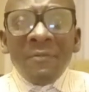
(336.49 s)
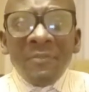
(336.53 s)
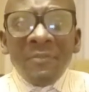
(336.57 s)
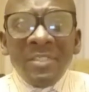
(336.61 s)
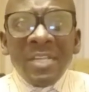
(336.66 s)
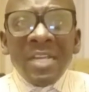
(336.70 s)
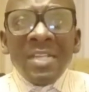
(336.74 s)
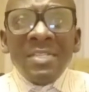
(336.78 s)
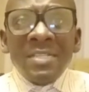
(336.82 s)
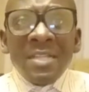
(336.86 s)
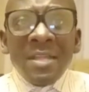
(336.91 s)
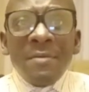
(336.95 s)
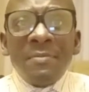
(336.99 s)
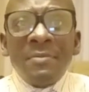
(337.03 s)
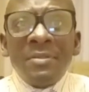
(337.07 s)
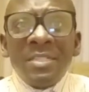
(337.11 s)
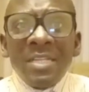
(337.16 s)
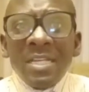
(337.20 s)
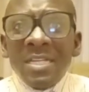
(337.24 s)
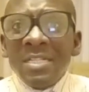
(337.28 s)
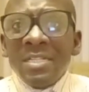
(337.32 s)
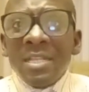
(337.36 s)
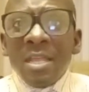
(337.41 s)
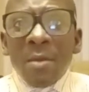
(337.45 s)
have
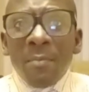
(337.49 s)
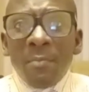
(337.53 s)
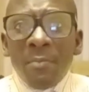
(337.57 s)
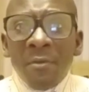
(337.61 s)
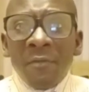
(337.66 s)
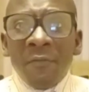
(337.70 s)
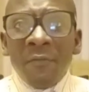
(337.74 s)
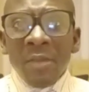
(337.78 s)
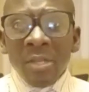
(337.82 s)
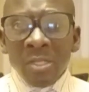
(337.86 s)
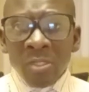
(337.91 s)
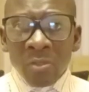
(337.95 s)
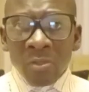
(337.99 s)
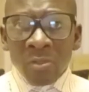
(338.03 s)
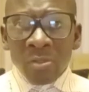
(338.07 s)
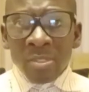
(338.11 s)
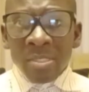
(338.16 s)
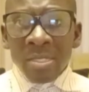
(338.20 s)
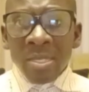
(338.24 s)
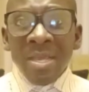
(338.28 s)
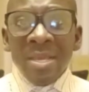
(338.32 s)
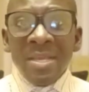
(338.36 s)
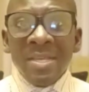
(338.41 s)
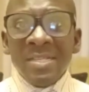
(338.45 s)
changed their professions.